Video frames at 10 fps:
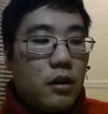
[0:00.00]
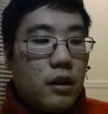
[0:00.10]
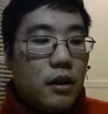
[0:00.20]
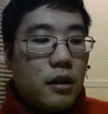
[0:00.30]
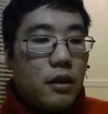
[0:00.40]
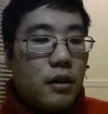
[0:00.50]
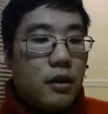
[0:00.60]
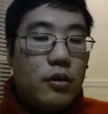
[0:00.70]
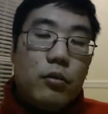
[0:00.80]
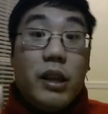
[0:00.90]

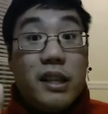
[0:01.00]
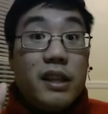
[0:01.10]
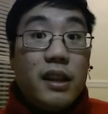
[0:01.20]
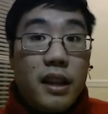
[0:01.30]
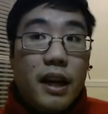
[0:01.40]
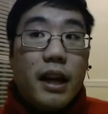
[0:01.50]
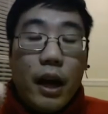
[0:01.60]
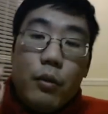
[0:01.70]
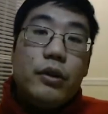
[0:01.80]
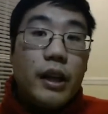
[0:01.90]
reason that
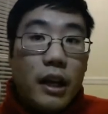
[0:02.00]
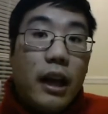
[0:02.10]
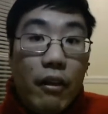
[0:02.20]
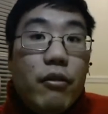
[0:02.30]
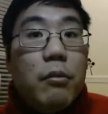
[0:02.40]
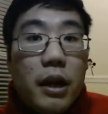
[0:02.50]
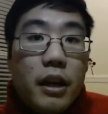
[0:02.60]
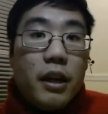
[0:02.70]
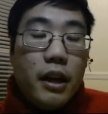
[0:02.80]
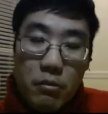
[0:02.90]
I will tell
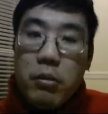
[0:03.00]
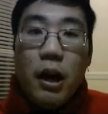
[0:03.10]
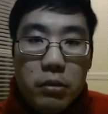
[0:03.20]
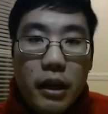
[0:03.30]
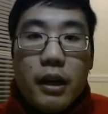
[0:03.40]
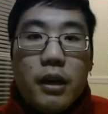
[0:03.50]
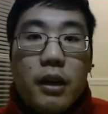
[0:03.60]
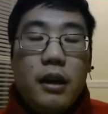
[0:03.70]
everybody in public,